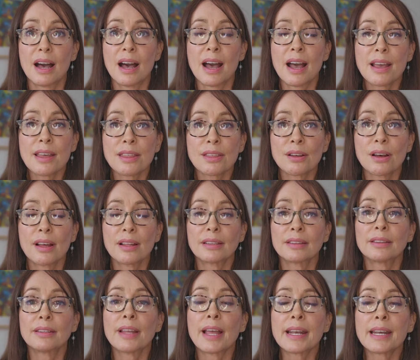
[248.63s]
I thought
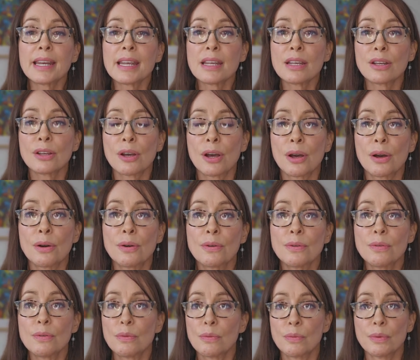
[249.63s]
letting
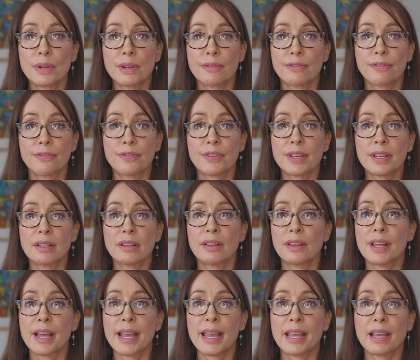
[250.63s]
go would feel
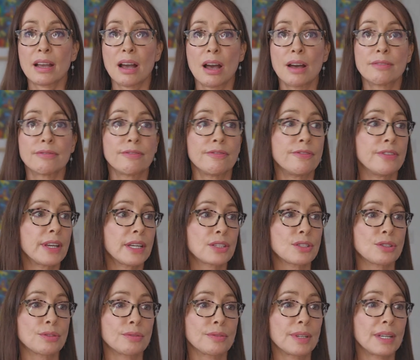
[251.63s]
like a
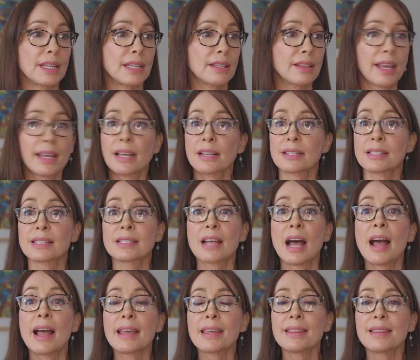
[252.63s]
victory, like a
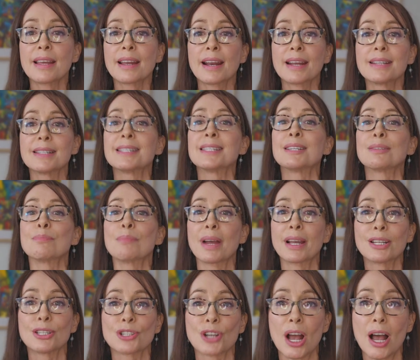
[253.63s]
sign that I did
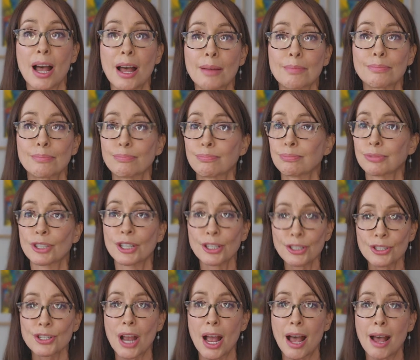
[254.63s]
my job.
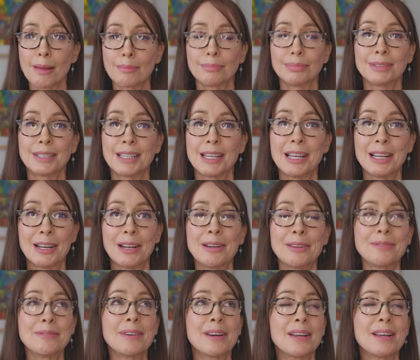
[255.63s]
Good job,
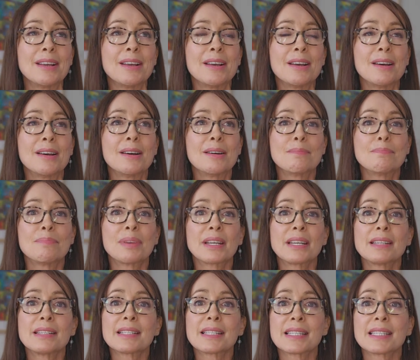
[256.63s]
But
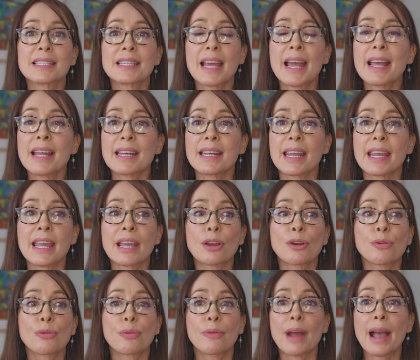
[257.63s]
instead, it
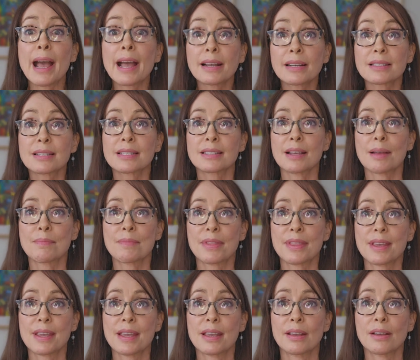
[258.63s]
cracked
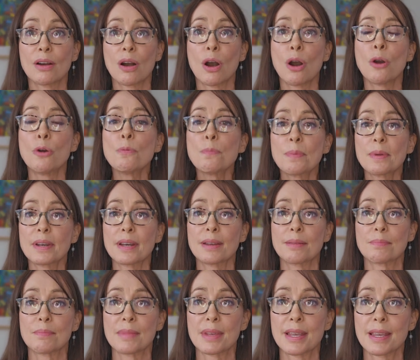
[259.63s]
something open
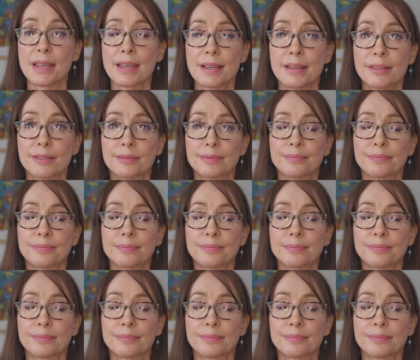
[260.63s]
in me.